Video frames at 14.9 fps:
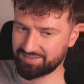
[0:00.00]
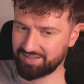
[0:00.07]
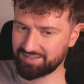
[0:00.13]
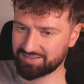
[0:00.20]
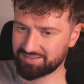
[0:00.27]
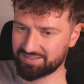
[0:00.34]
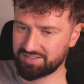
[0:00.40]

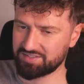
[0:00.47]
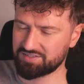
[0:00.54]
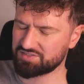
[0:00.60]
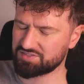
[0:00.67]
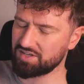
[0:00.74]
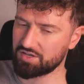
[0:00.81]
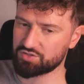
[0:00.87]
Like,
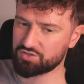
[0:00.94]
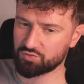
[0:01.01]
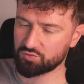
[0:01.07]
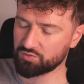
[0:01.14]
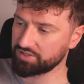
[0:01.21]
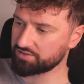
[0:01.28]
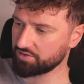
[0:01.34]
he's such a
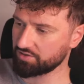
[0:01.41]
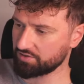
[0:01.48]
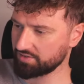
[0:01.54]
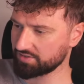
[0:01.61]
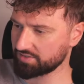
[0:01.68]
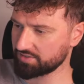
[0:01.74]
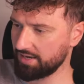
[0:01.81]
retard,
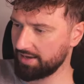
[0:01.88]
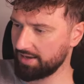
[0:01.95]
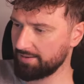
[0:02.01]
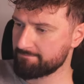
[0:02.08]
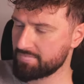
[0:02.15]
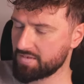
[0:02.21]
this guy.